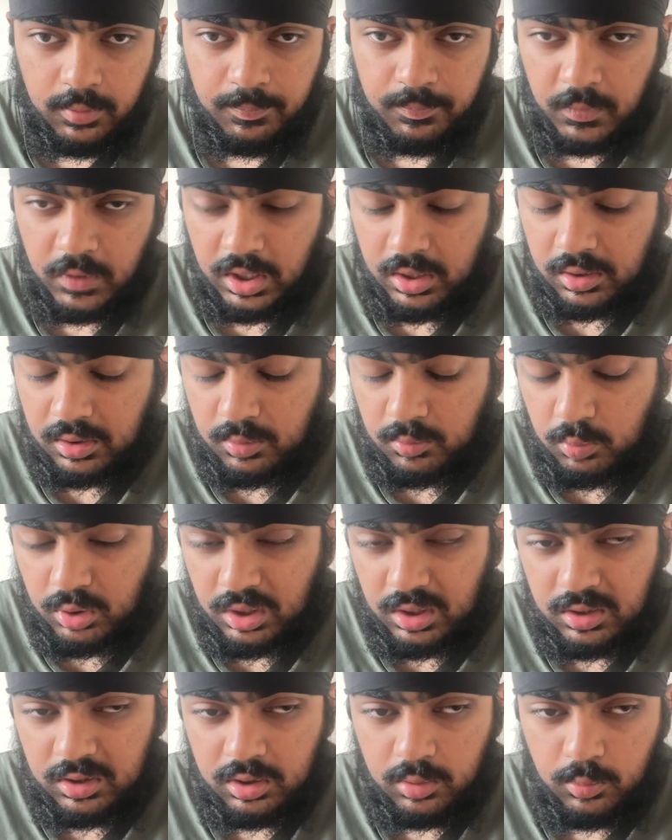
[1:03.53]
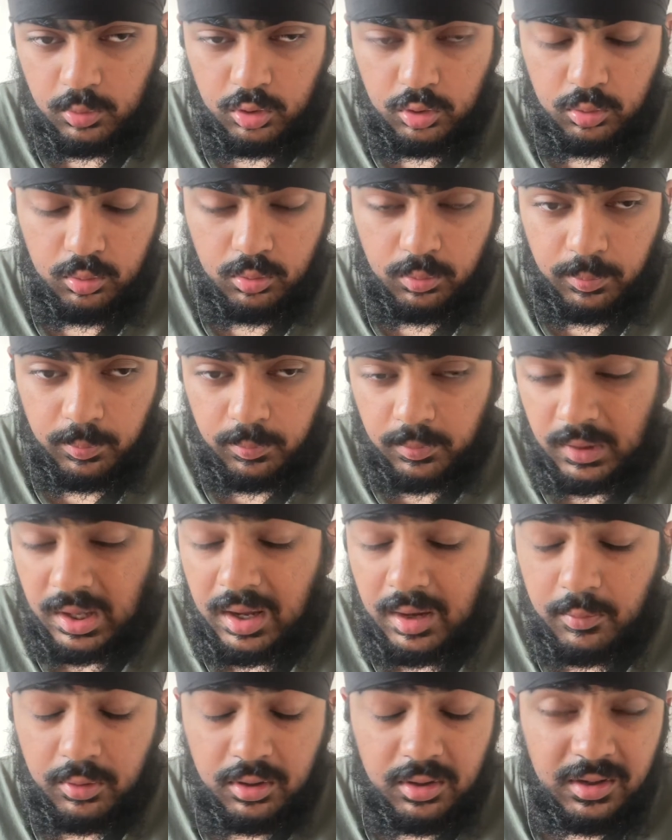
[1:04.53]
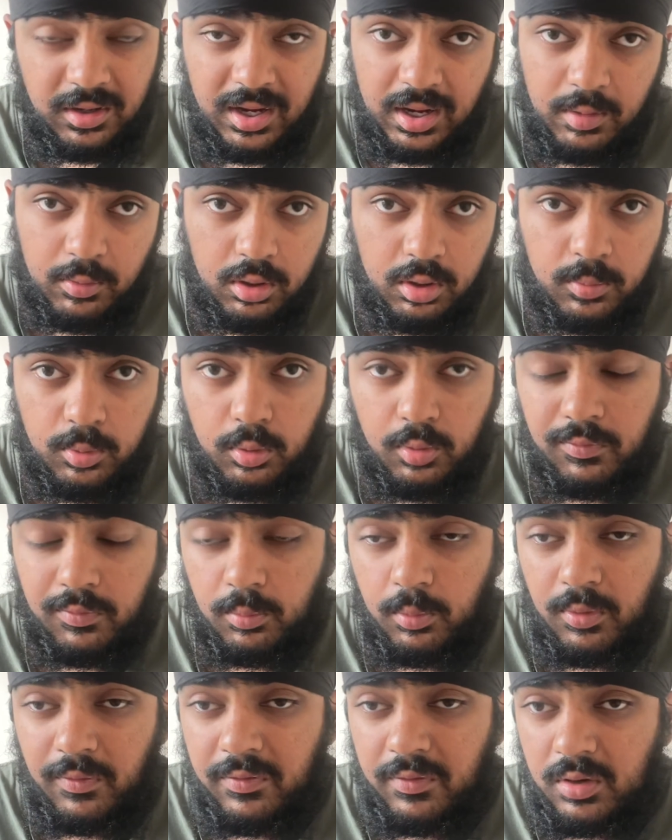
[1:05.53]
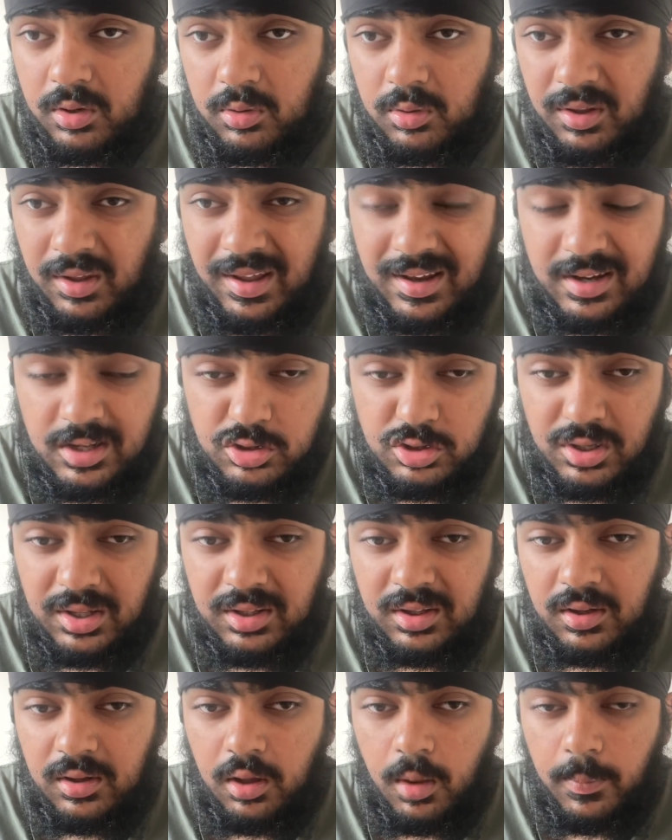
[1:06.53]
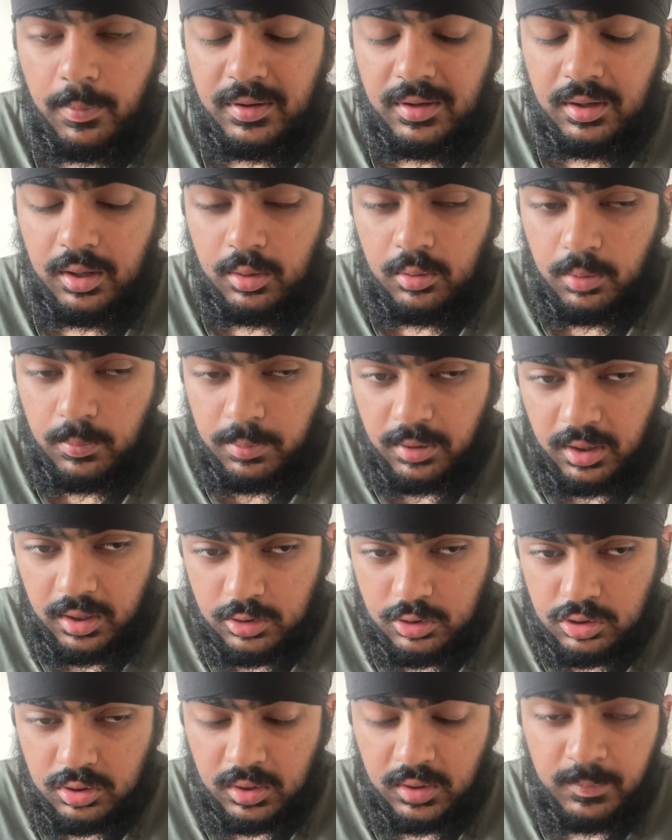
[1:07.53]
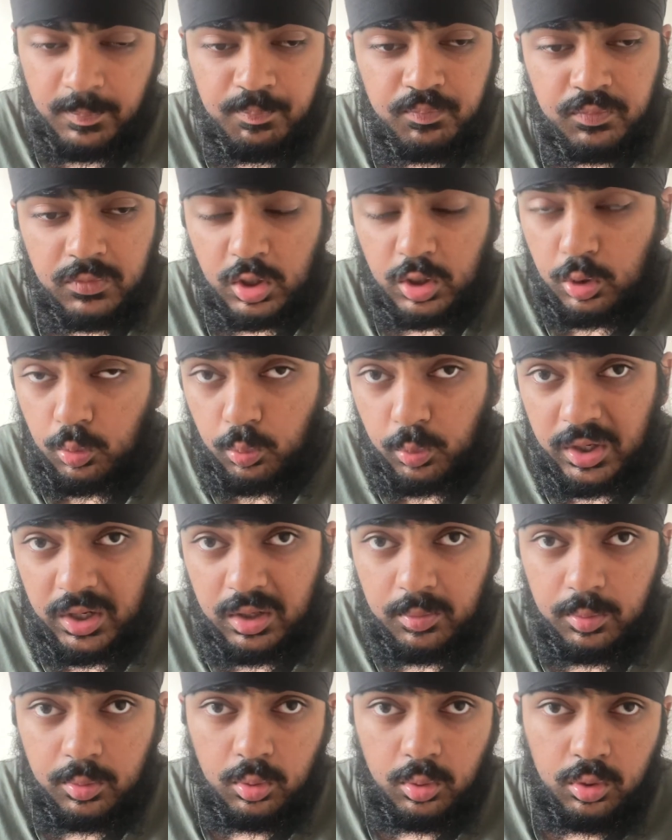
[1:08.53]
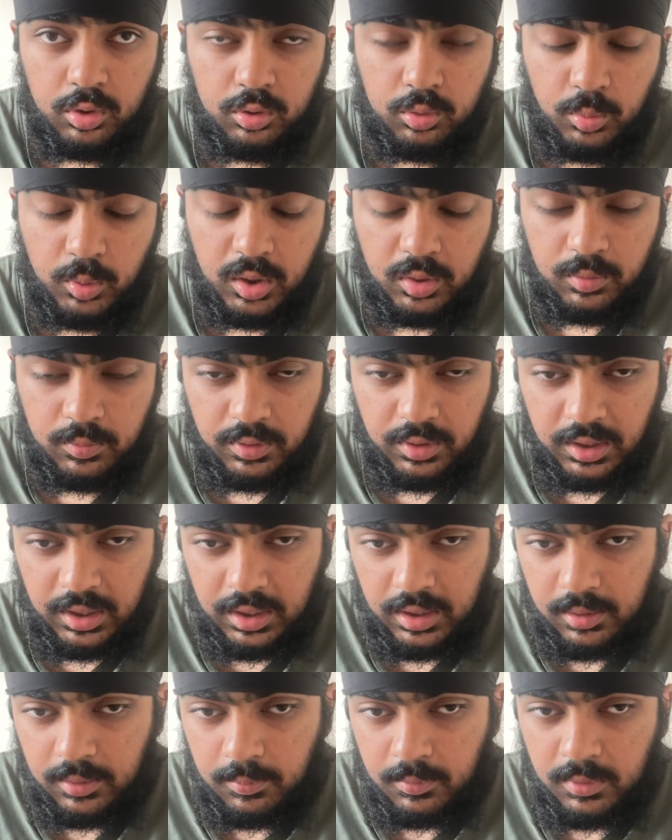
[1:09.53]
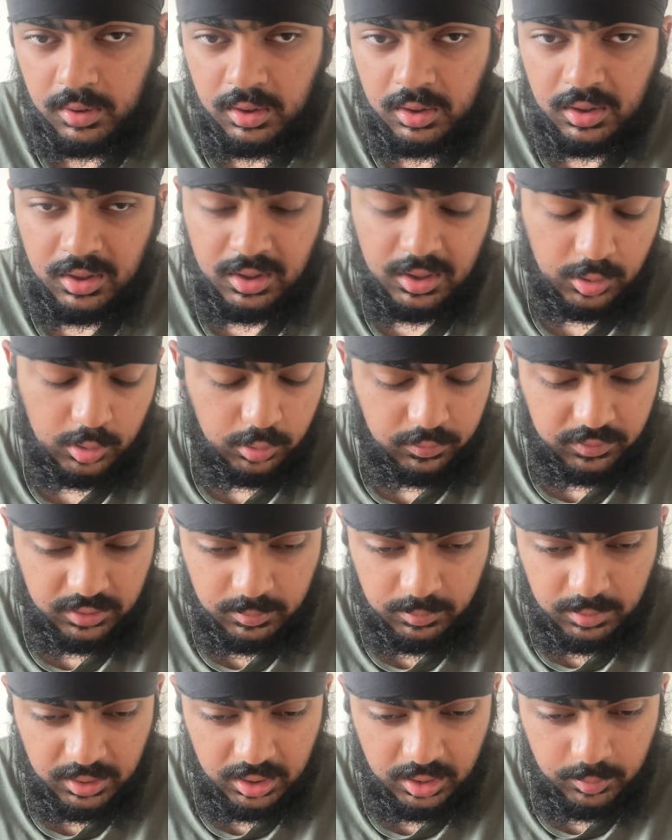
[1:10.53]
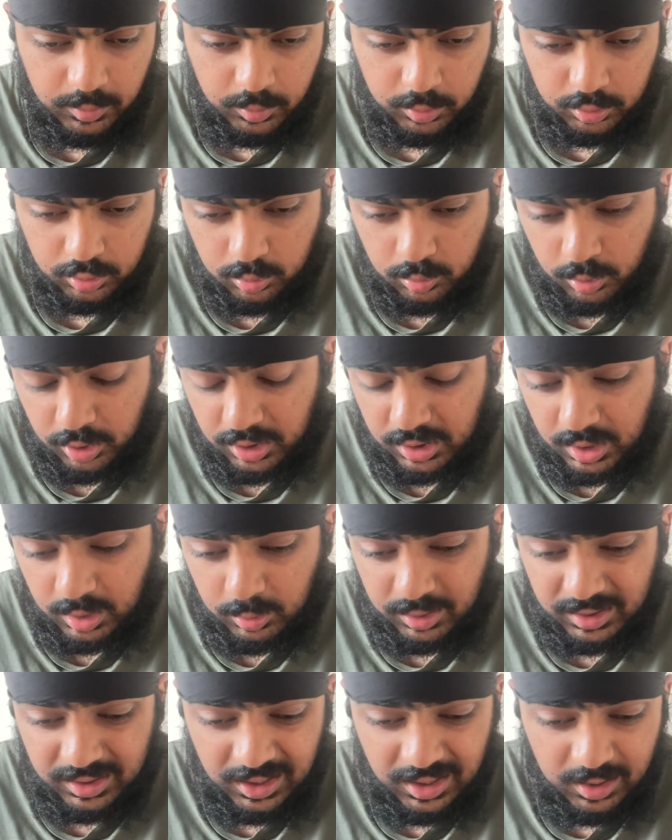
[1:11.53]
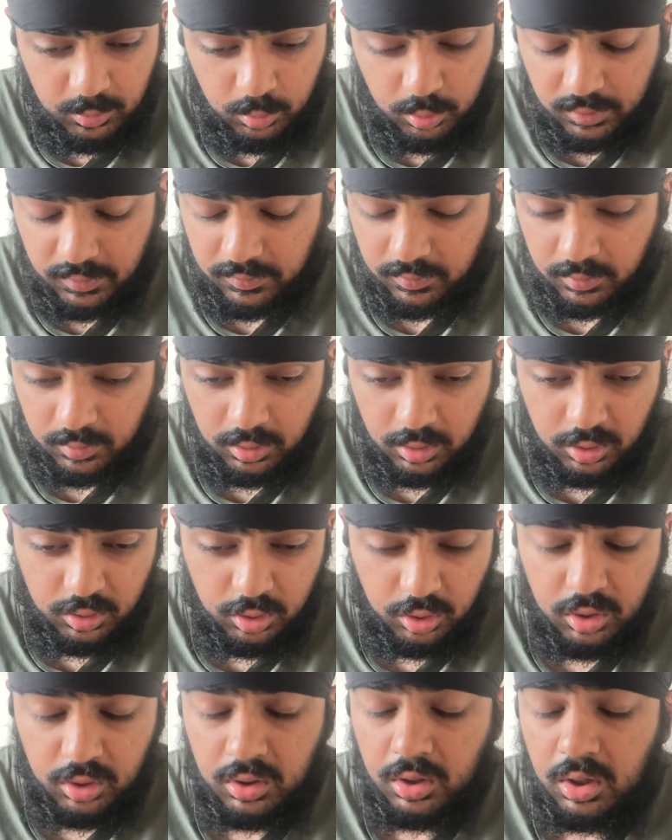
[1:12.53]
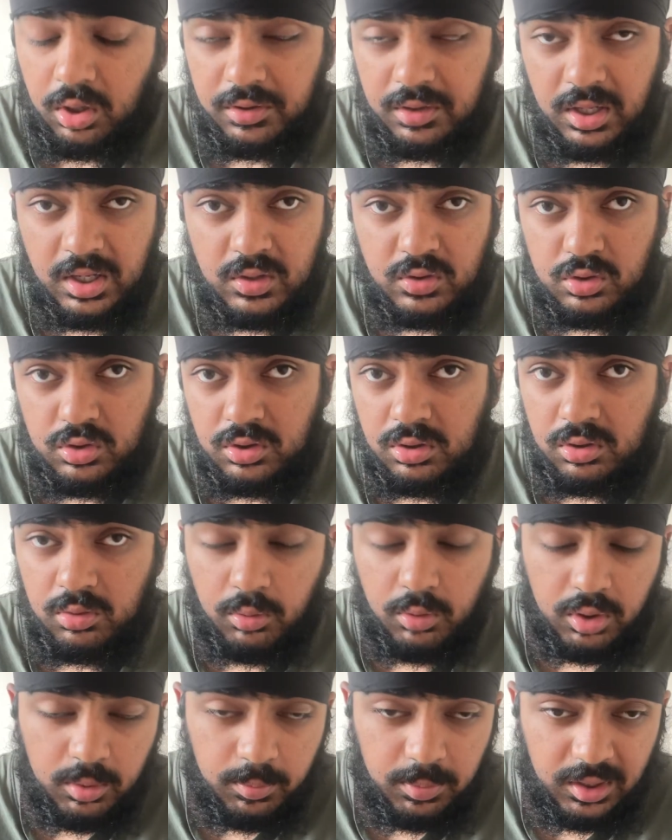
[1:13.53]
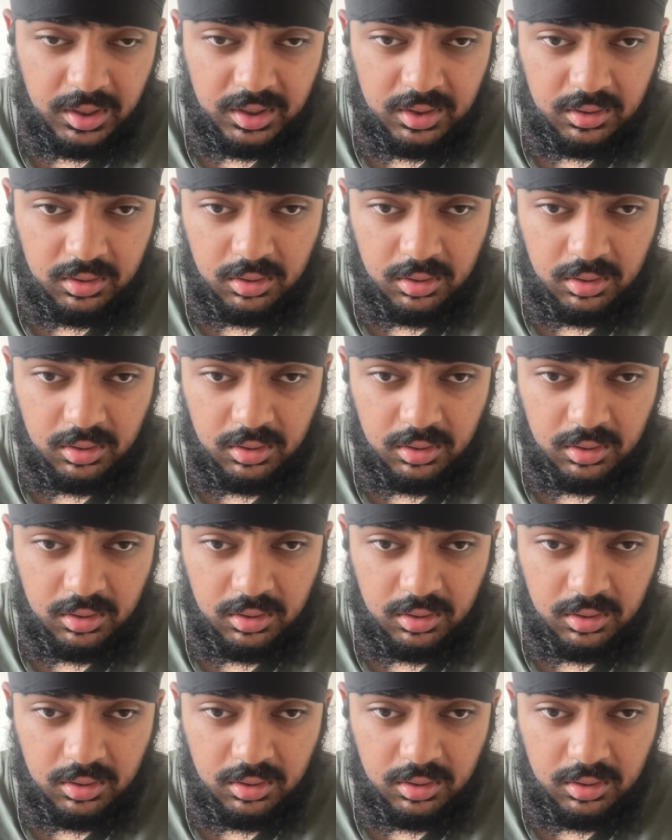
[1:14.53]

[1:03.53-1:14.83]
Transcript: And I think we need someone who can carry the ball from midfield, energetic up and down the pitch, could win the ball as well. And obviously Baleba was the one. Now again, we've turned our attentions to other players.